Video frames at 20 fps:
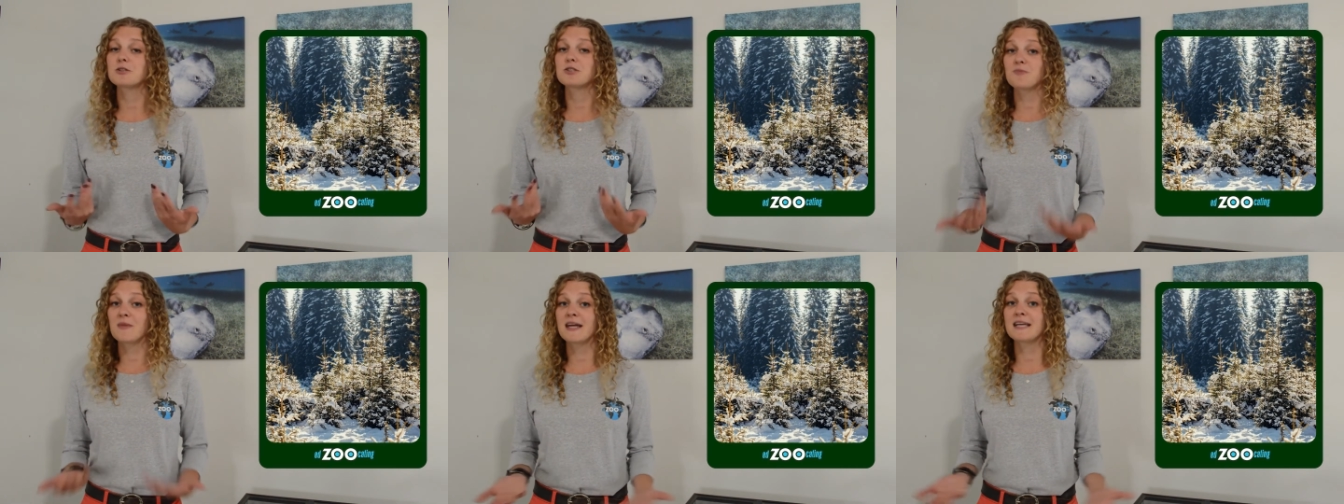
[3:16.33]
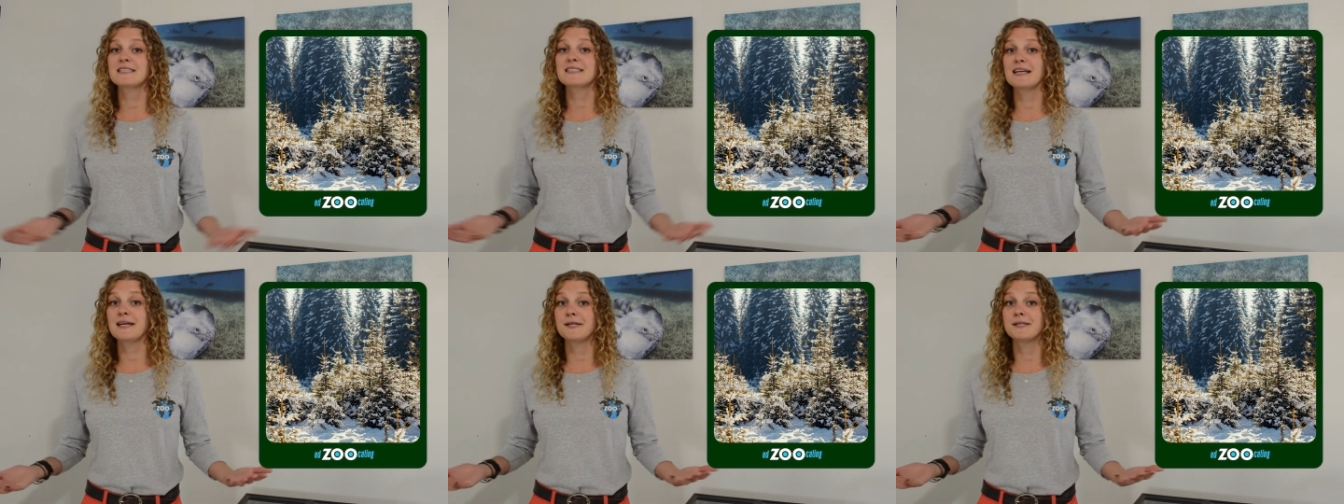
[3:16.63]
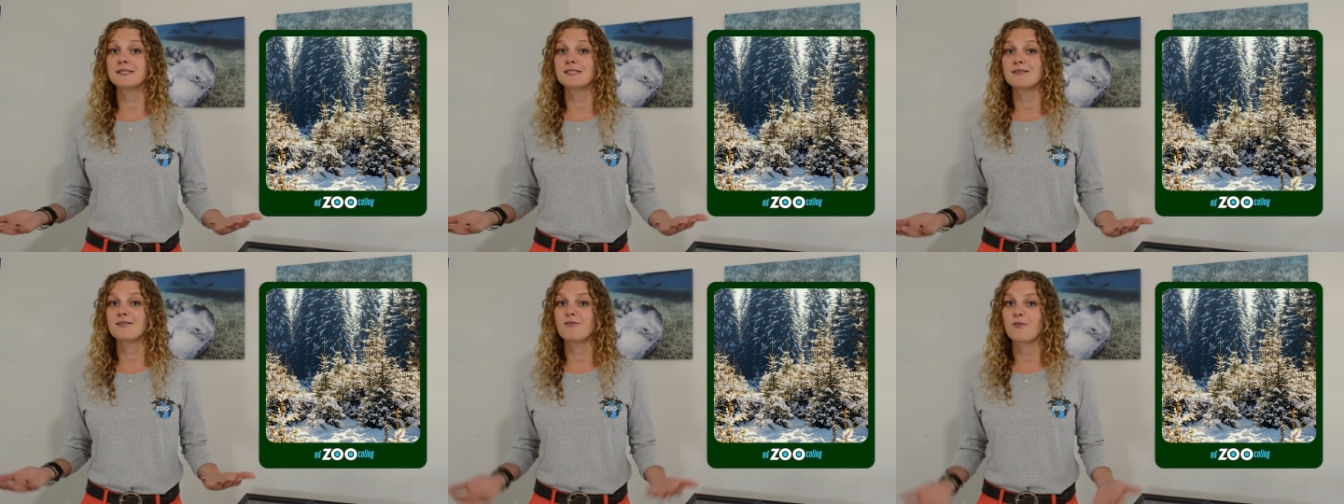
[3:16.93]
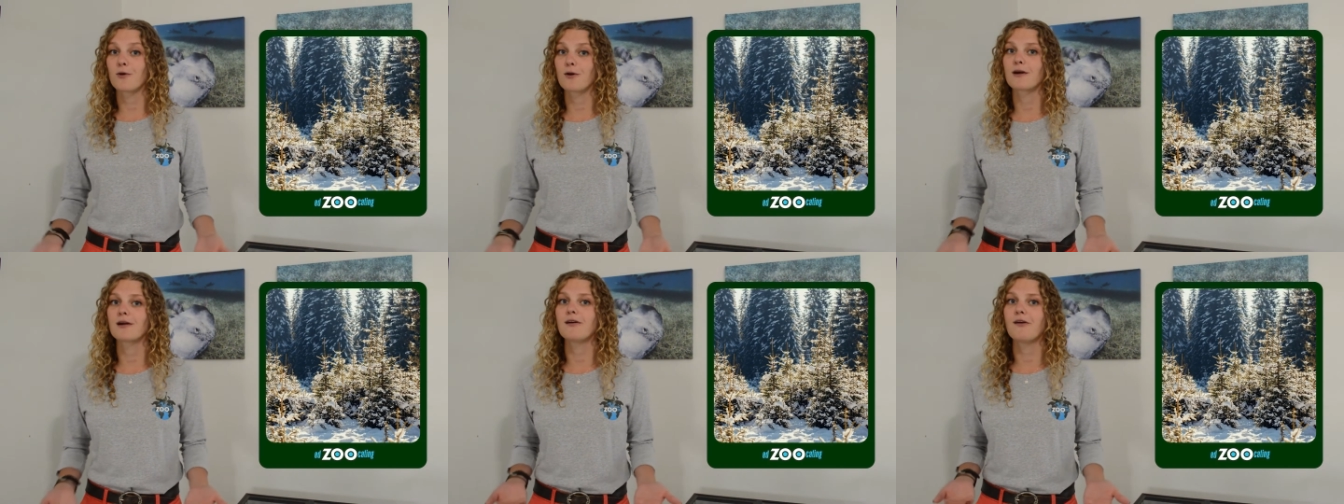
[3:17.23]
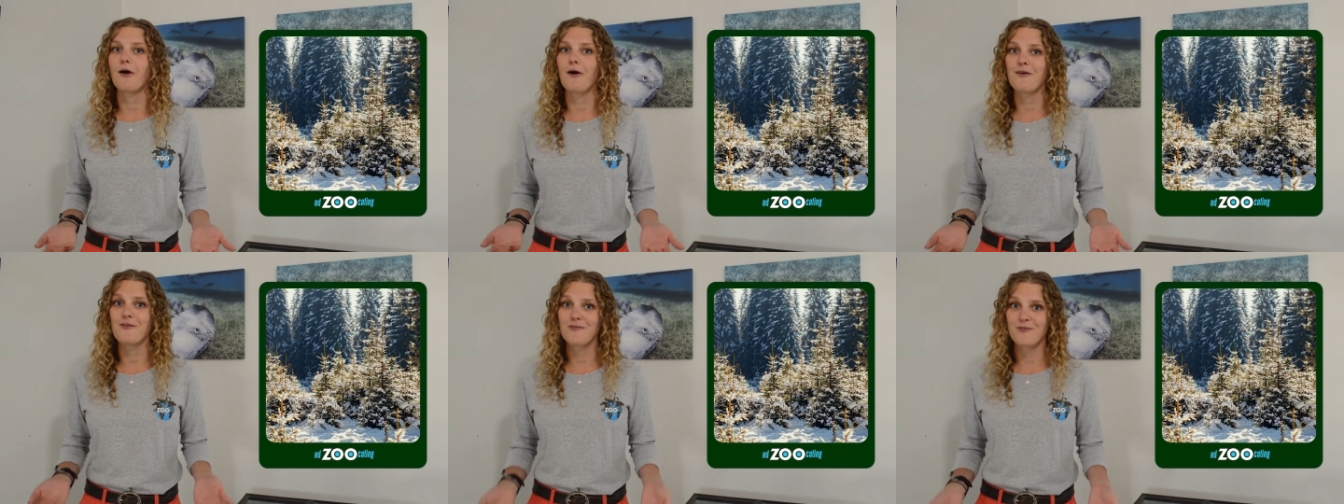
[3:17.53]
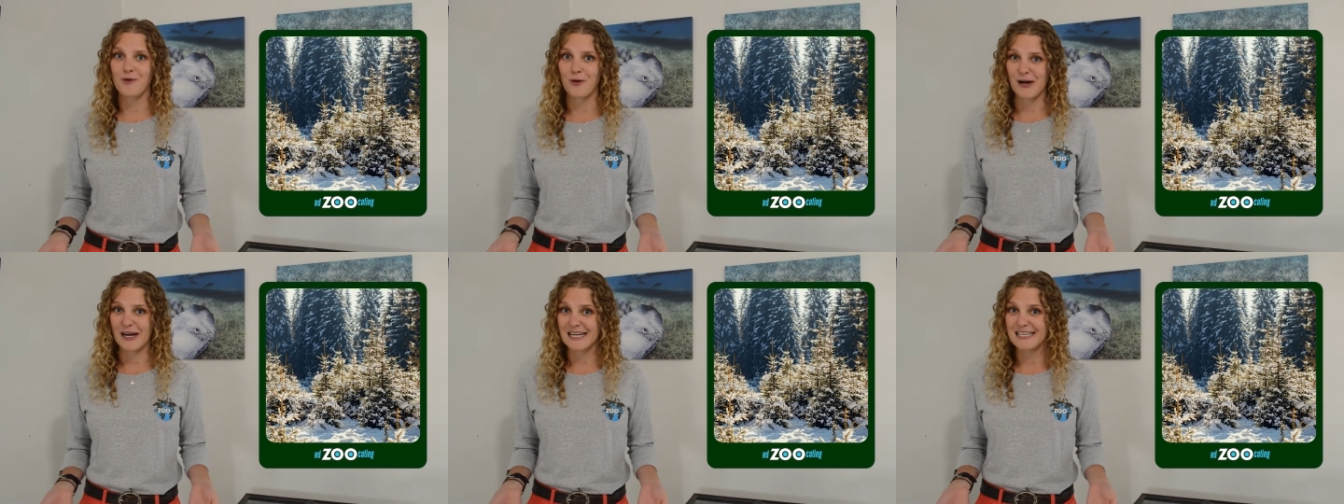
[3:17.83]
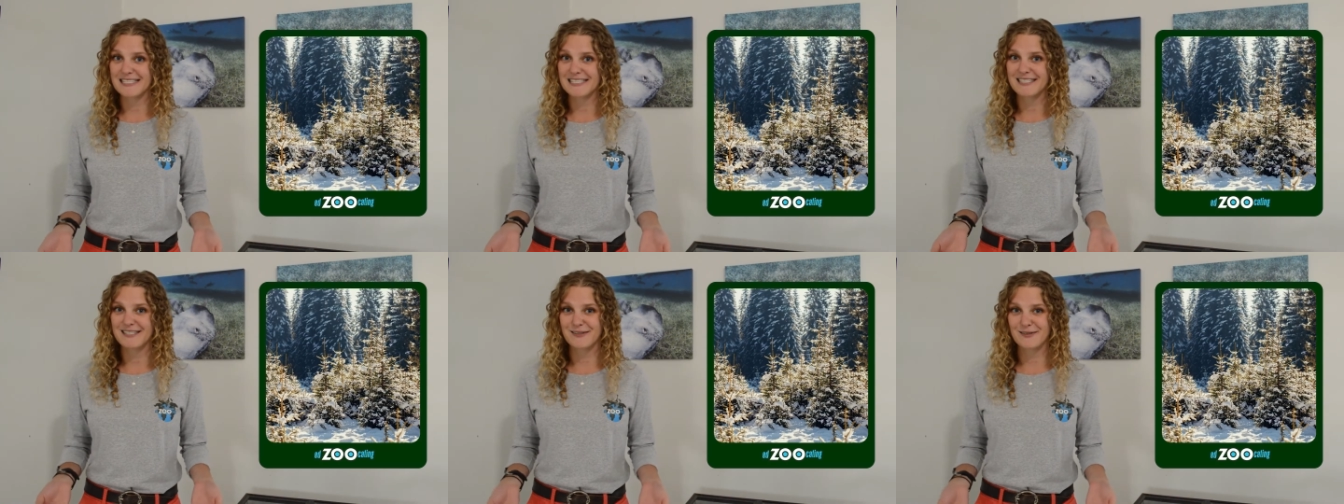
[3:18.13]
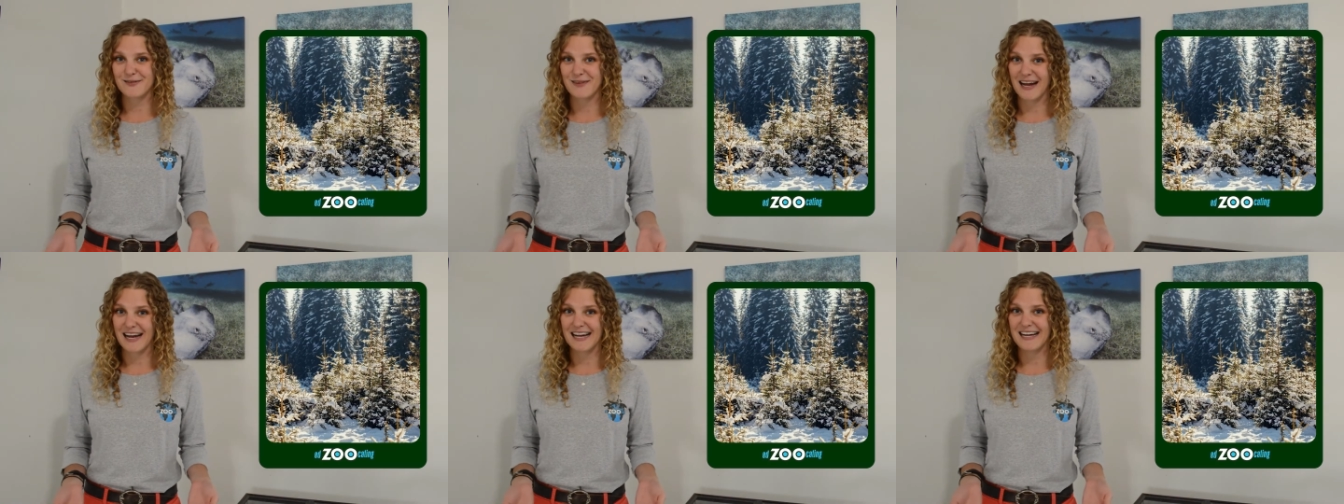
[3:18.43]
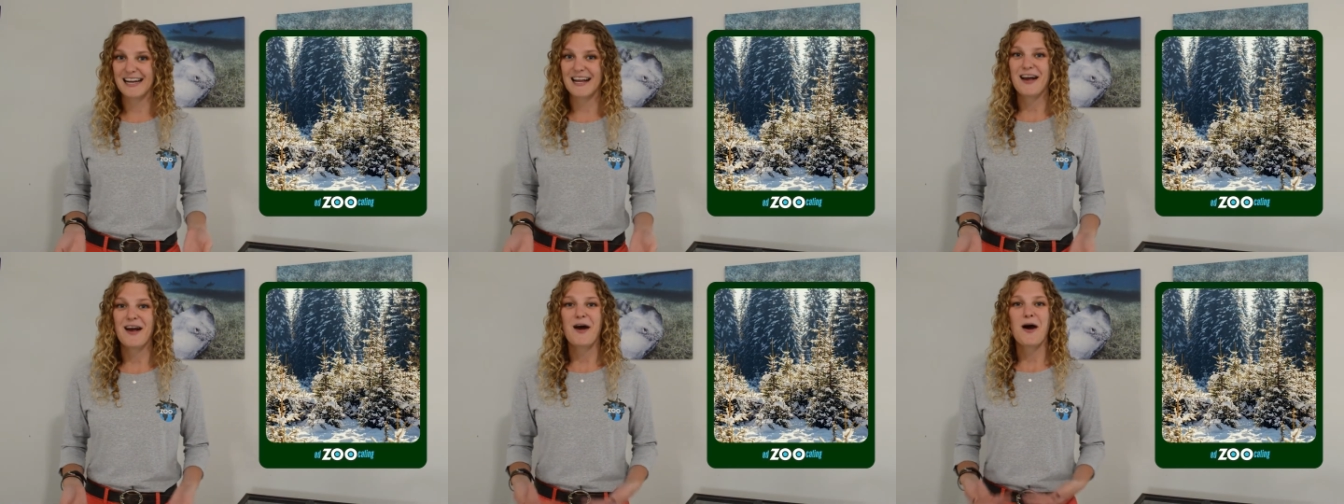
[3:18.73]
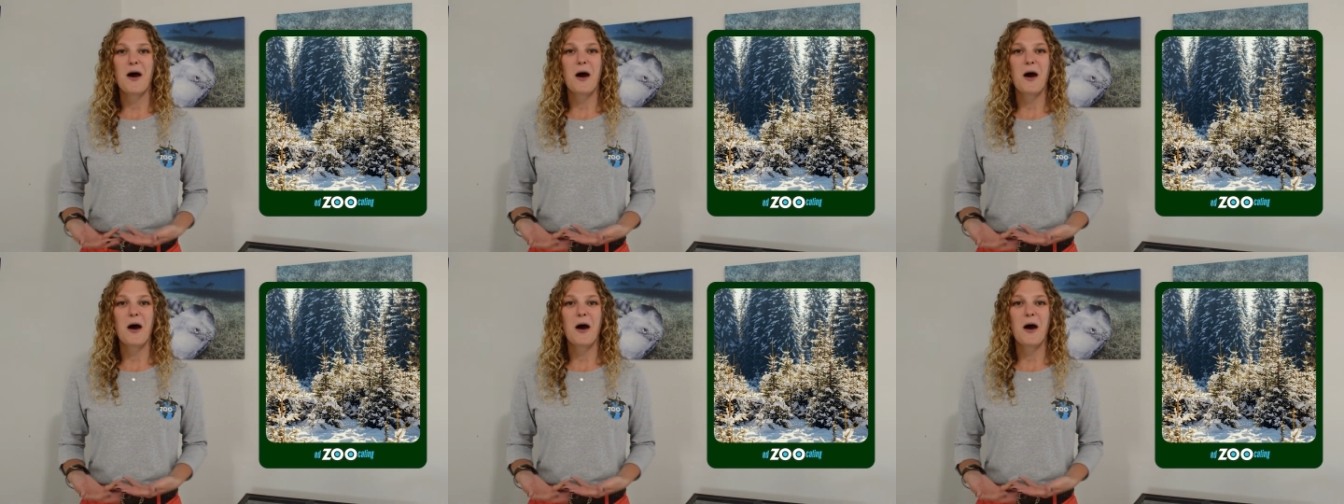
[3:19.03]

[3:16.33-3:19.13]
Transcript: which makes sense for a forest, right?